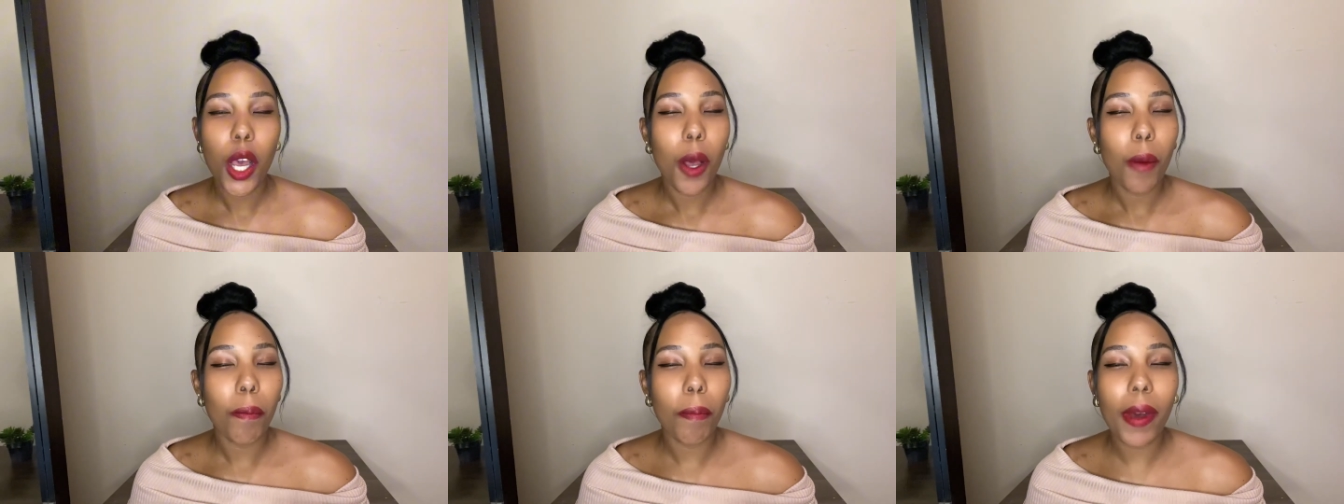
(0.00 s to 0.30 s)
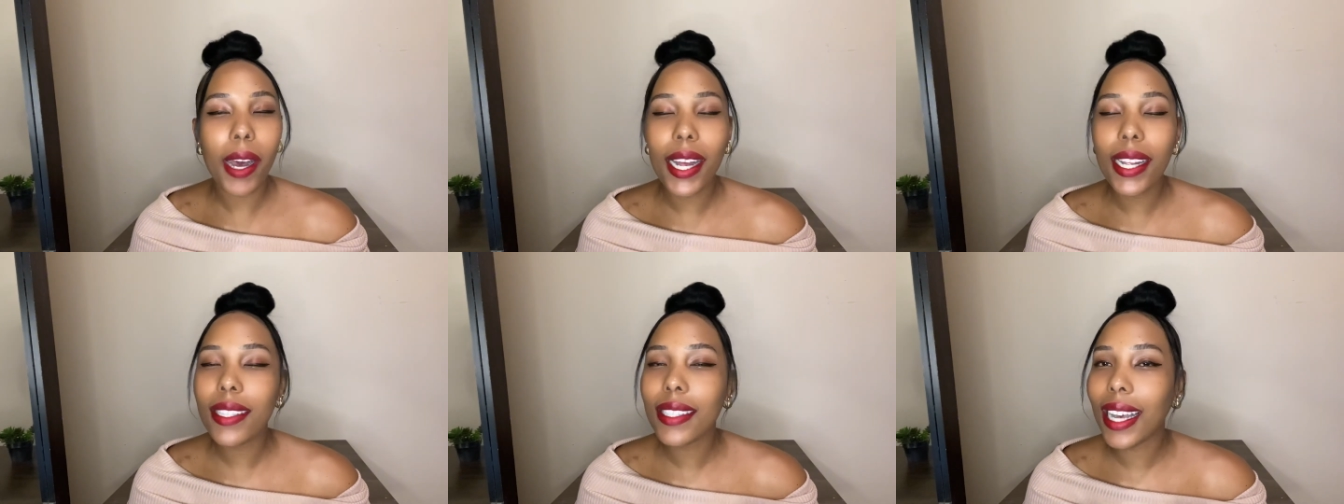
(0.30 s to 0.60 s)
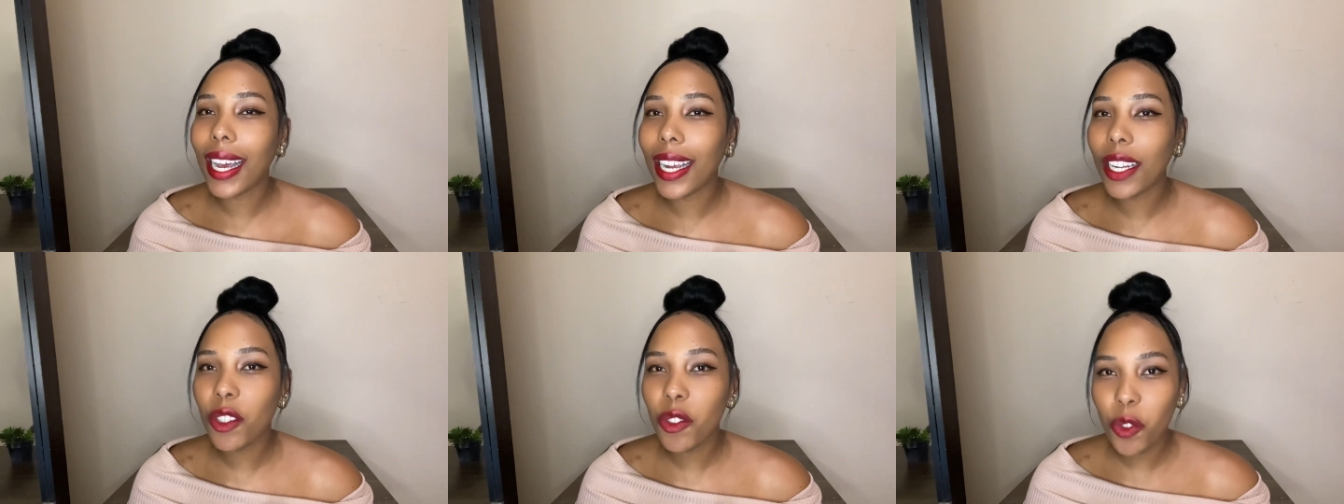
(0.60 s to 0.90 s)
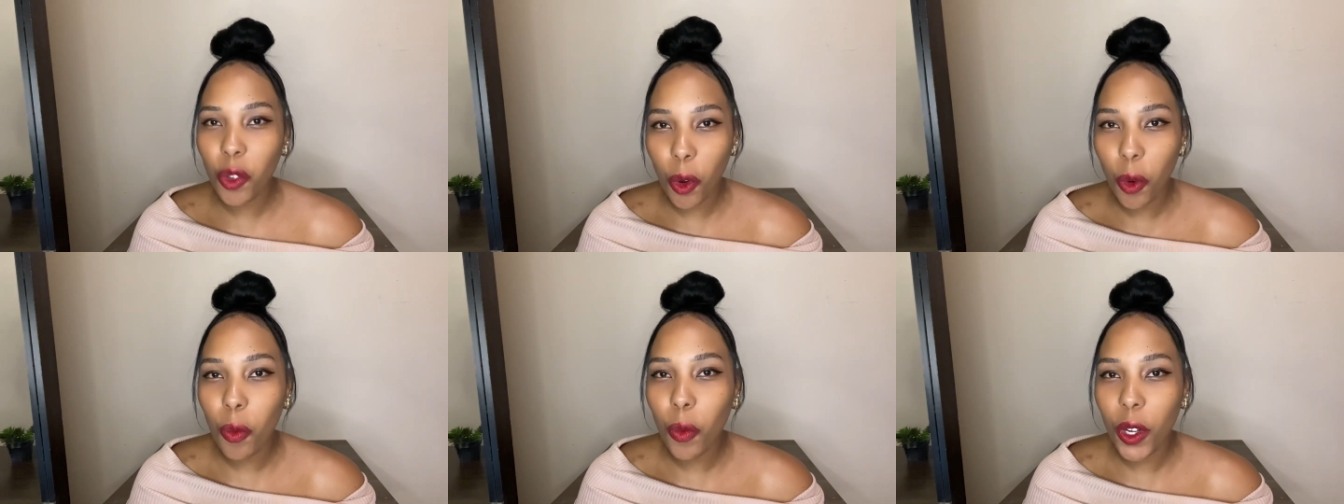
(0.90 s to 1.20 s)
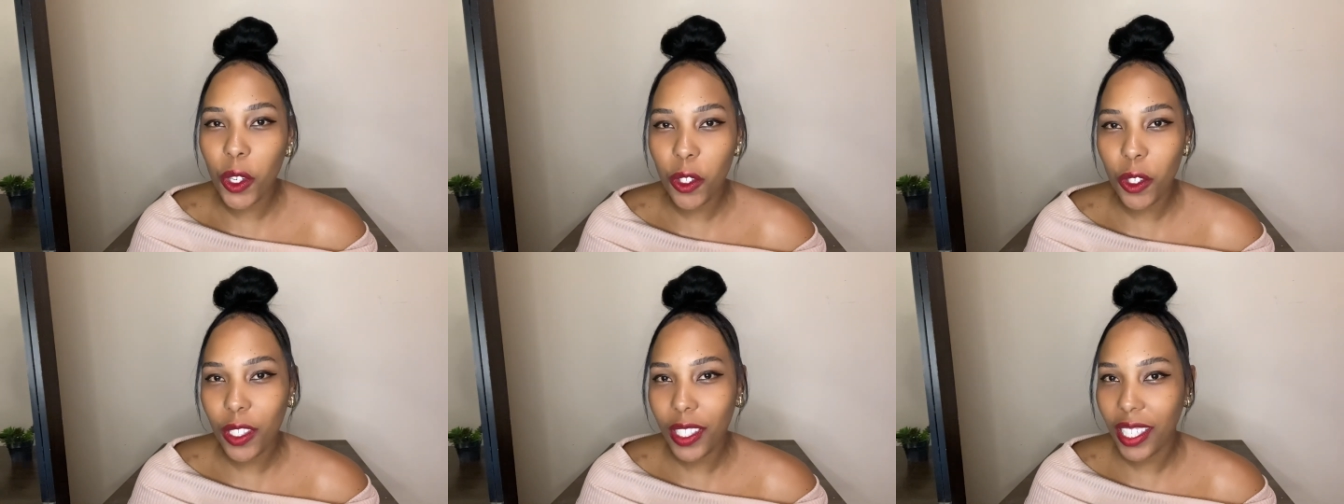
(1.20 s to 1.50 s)
but I don't
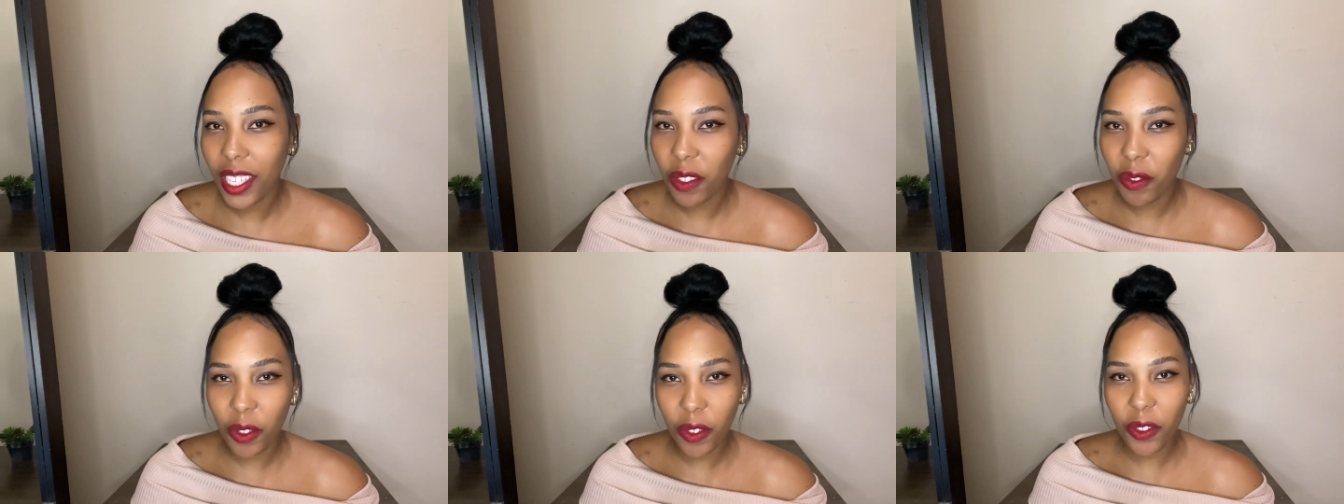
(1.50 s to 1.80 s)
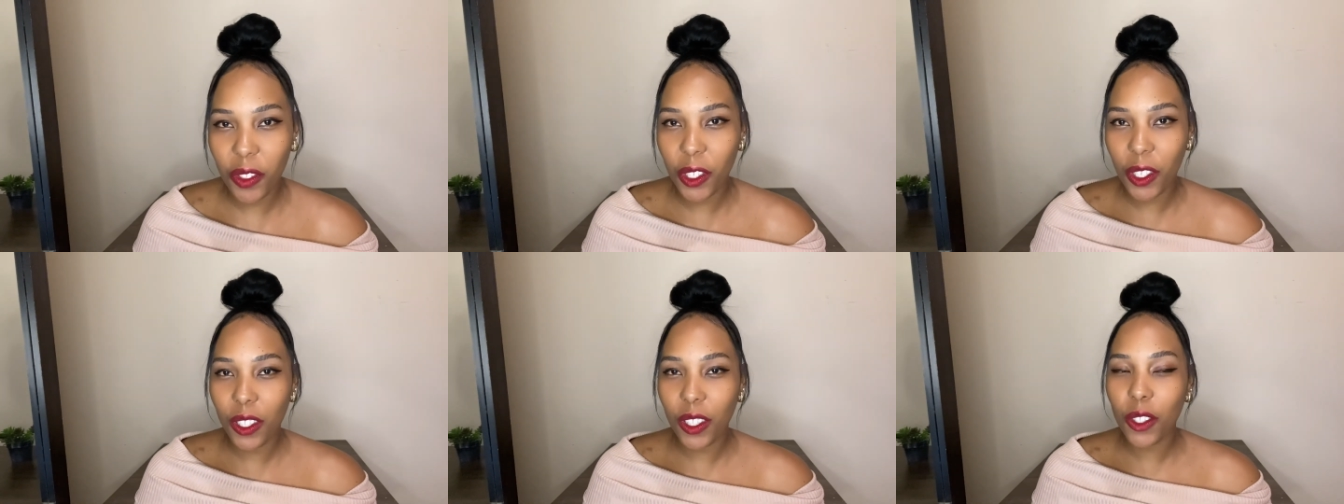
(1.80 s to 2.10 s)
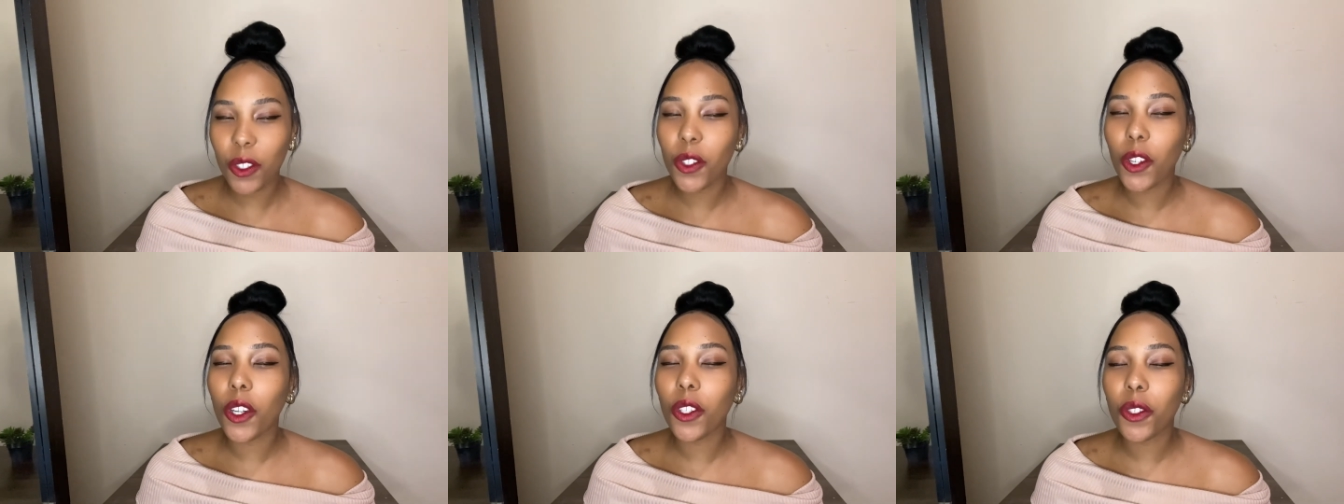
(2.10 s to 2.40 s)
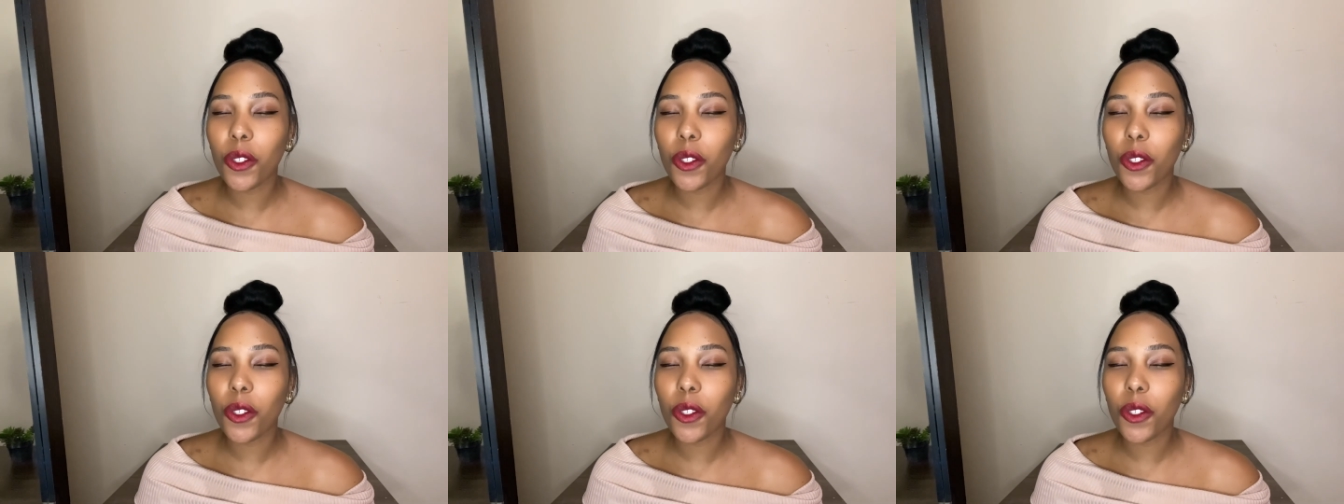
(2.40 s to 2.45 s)
want you to get 50 on the dot.